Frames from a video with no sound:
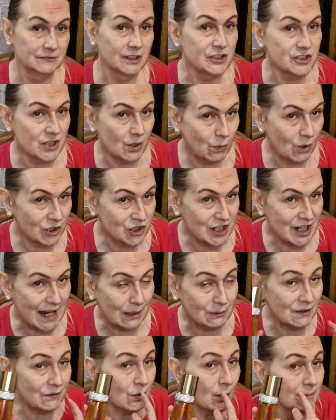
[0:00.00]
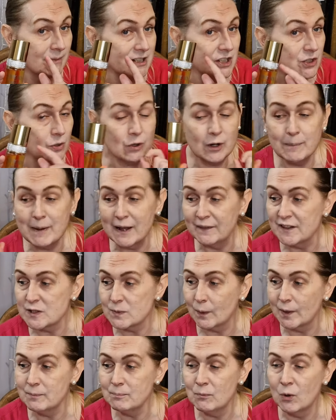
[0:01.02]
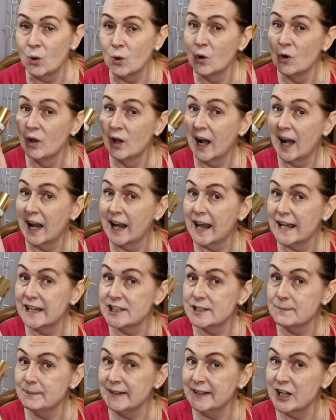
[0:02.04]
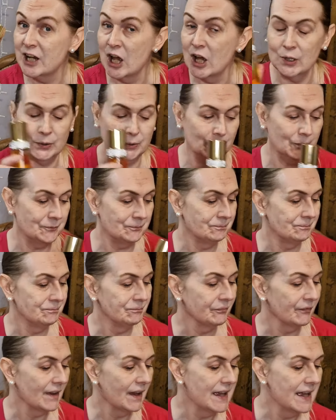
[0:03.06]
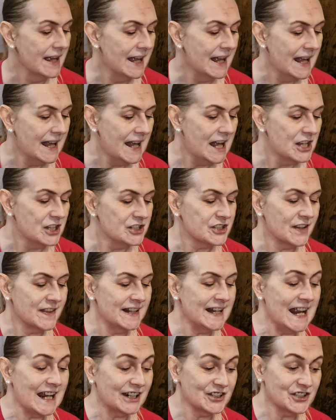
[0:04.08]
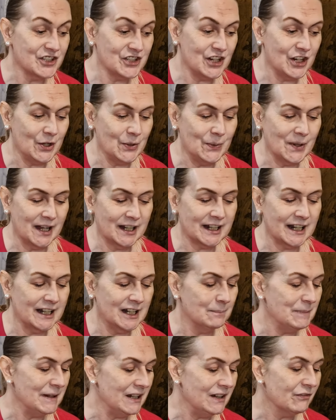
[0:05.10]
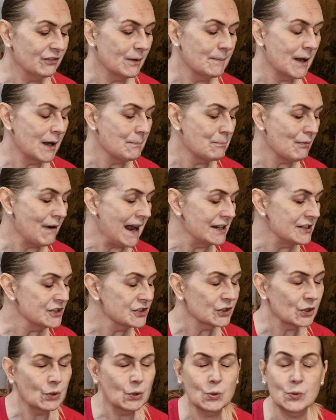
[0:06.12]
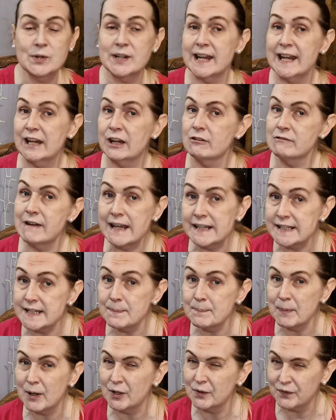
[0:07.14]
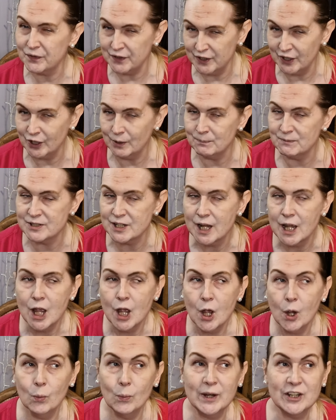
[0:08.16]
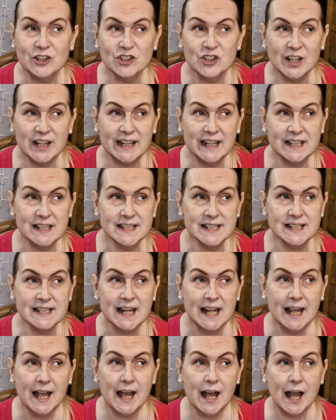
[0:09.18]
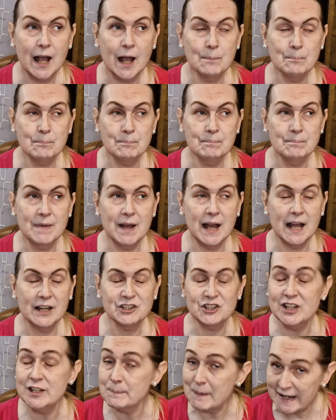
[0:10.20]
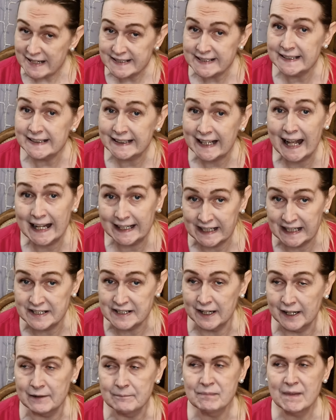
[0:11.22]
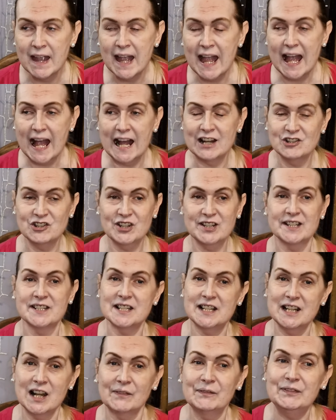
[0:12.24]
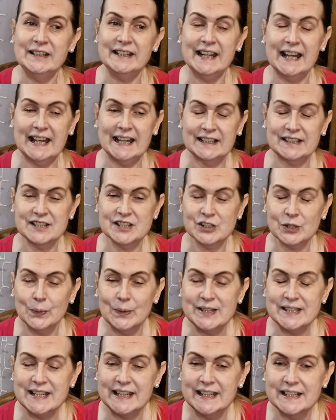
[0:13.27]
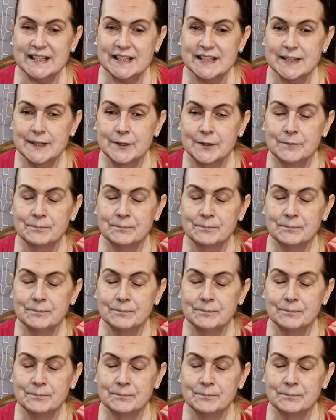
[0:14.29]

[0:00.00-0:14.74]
So watch out. If you want me to talk about this one more, let me know. So the next two are going to be from a brand called Egretta Perfumes, which is a, she's based in Canada and she does lovely, exquisite